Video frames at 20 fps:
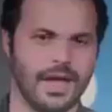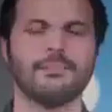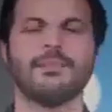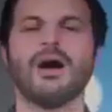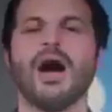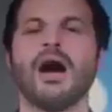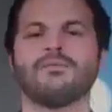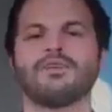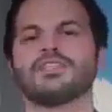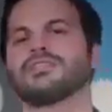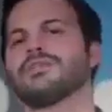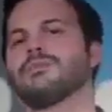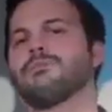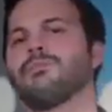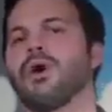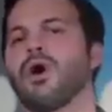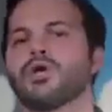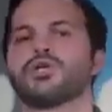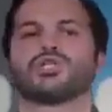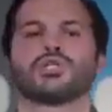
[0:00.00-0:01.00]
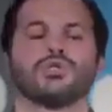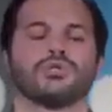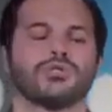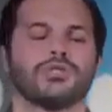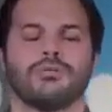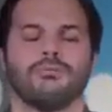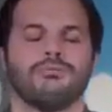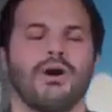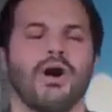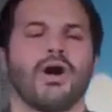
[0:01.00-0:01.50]
I'm obviously partial
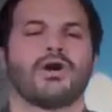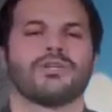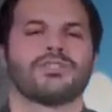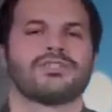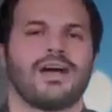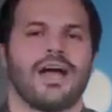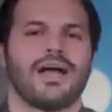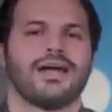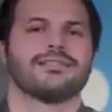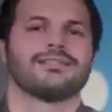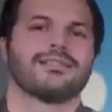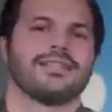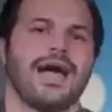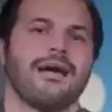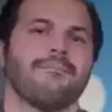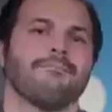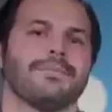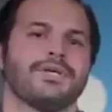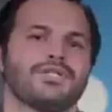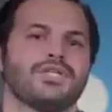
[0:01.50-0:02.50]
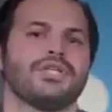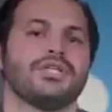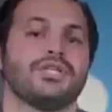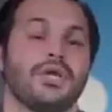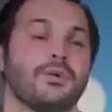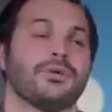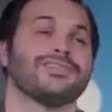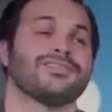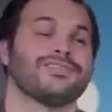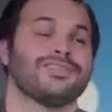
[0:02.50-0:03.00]
to the Mars Science Lab mission,
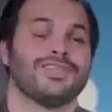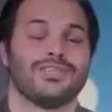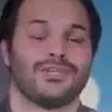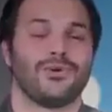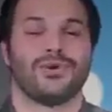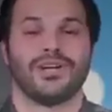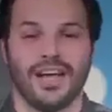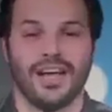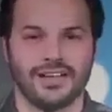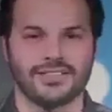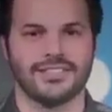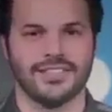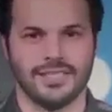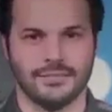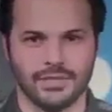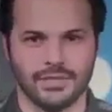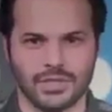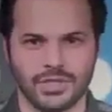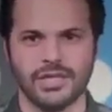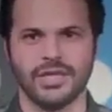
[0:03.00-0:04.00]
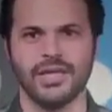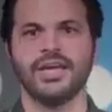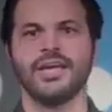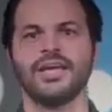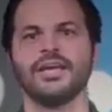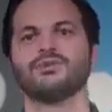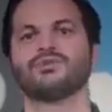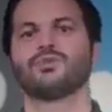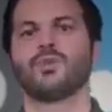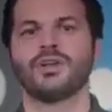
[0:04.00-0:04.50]
known as the Curiosity mission.
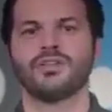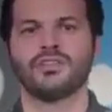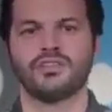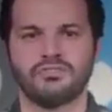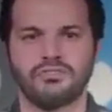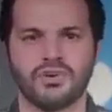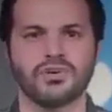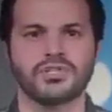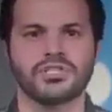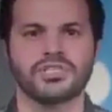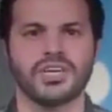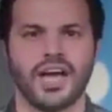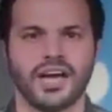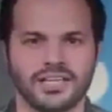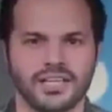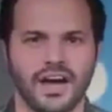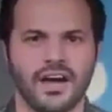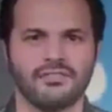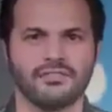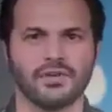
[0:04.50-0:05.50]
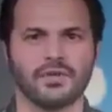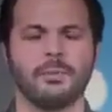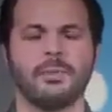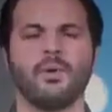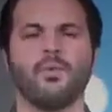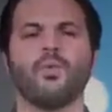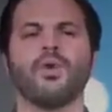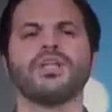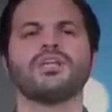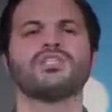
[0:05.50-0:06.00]
It was one of the first I covered,
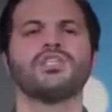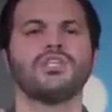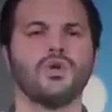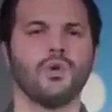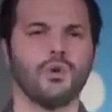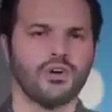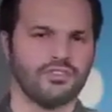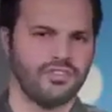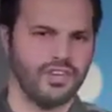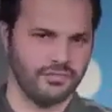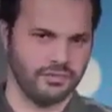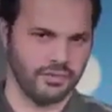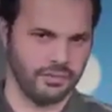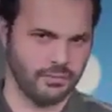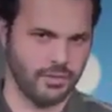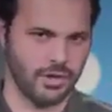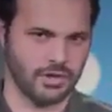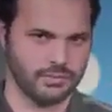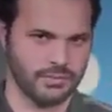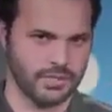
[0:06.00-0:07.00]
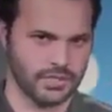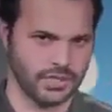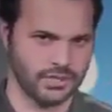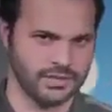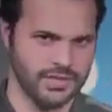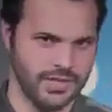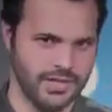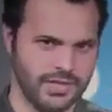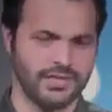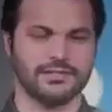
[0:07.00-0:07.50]
but what is your favorite Mars
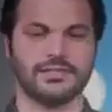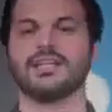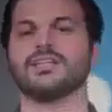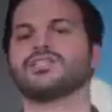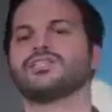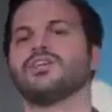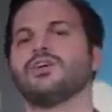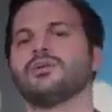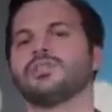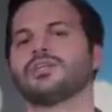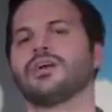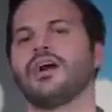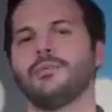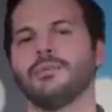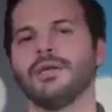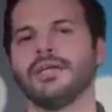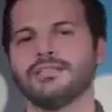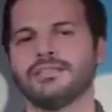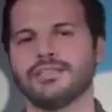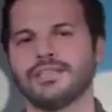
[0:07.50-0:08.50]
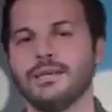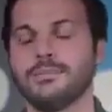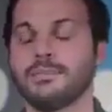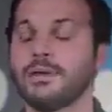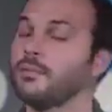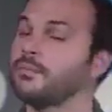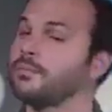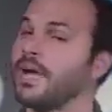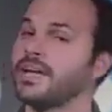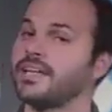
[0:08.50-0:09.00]
mission? Let us know in the comments. Keep
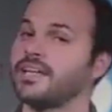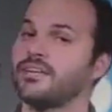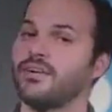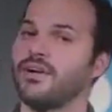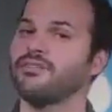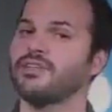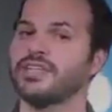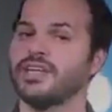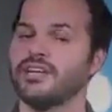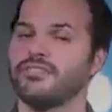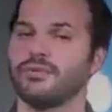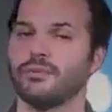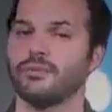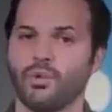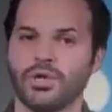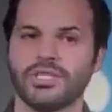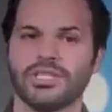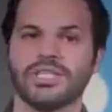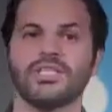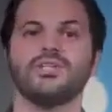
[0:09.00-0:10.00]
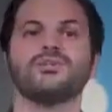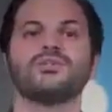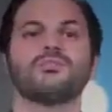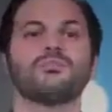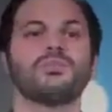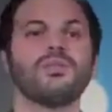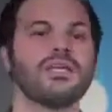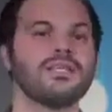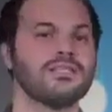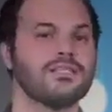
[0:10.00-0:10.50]
coming back here every day for more D News,
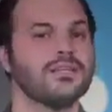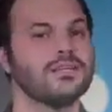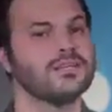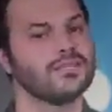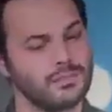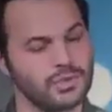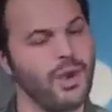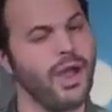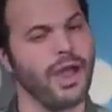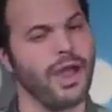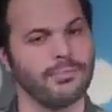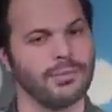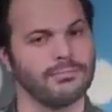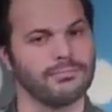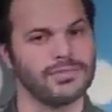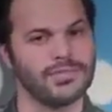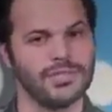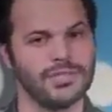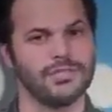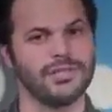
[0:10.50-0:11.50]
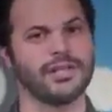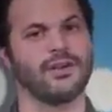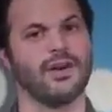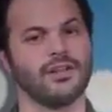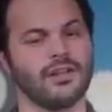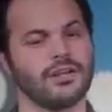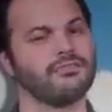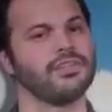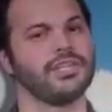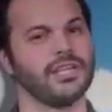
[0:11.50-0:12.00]
and please subscribe so you get all our